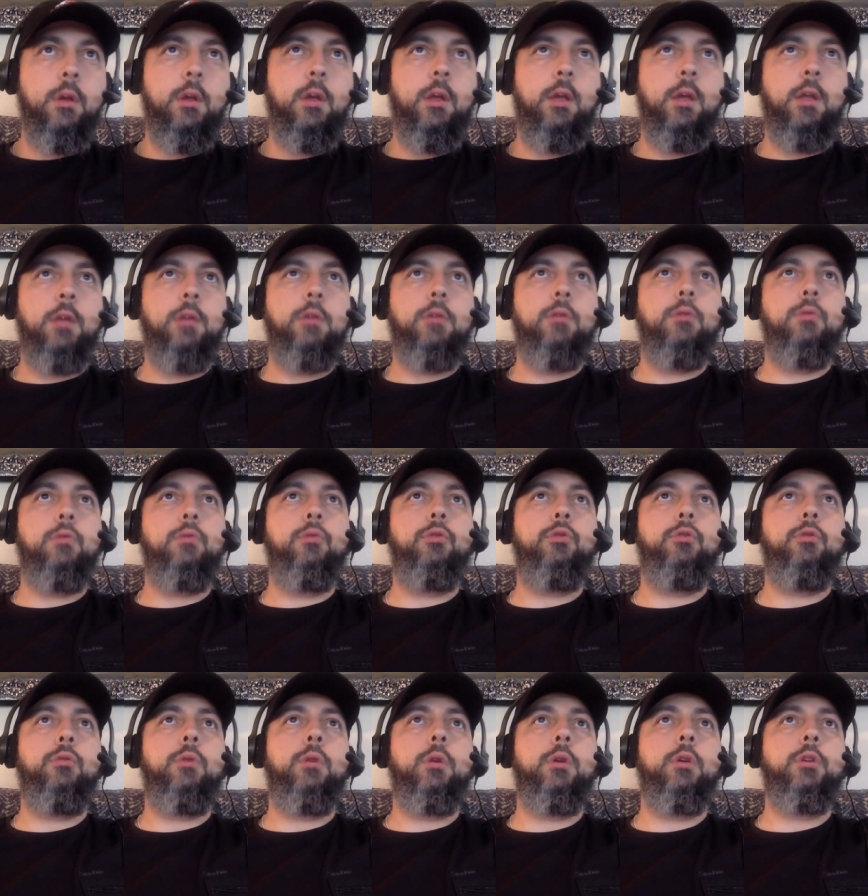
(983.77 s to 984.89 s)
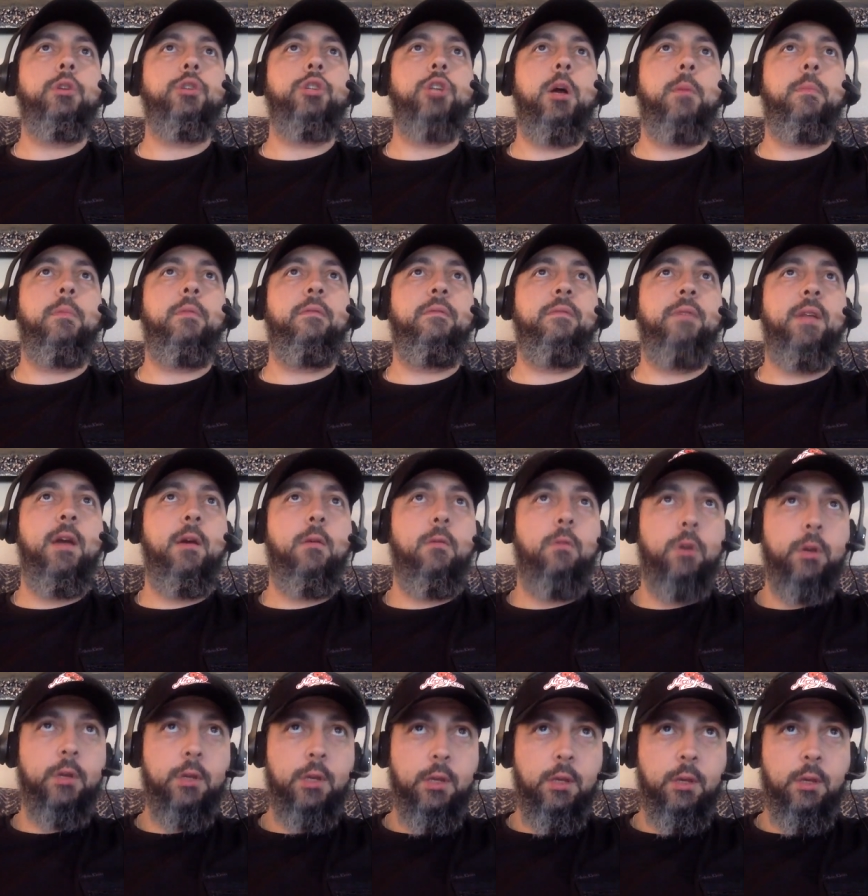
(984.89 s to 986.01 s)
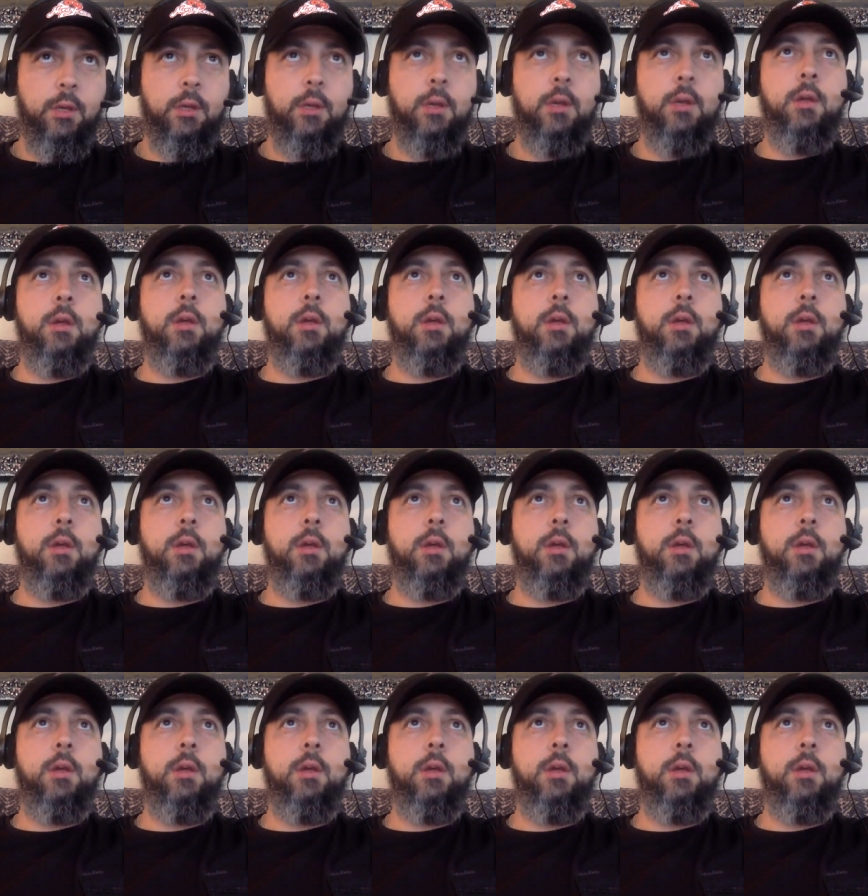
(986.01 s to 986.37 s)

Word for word: and you do a good job of networking